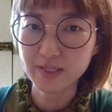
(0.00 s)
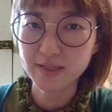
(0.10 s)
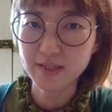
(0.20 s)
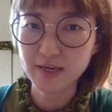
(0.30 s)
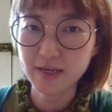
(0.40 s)

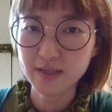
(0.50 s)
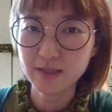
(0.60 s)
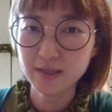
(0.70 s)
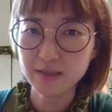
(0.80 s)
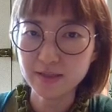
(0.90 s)
And
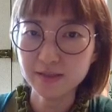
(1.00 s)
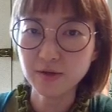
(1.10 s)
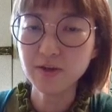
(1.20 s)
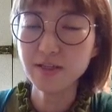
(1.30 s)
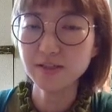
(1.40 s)
then this
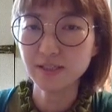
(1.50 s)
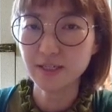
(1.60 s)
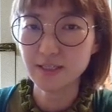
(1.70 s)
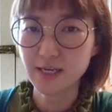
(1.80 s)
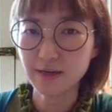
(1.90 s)
cut is
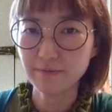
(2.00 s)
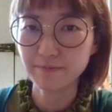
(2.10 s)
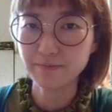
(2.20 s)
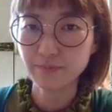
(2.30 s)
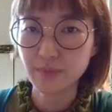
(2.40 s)
center
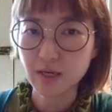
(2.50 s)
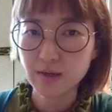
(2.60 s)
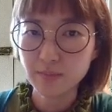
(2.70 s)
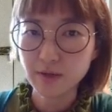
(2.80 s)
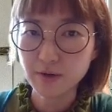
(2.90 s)

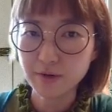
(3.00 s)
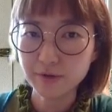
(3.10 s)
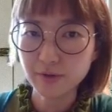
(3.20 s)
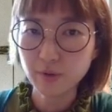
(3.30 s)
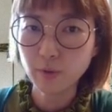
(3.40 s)

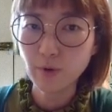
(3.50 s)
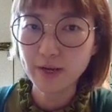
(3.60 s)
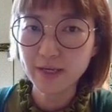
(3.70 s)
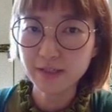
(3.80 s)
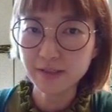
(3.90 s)
because
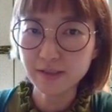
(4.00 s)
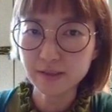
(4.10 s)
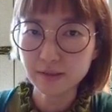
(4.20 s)
always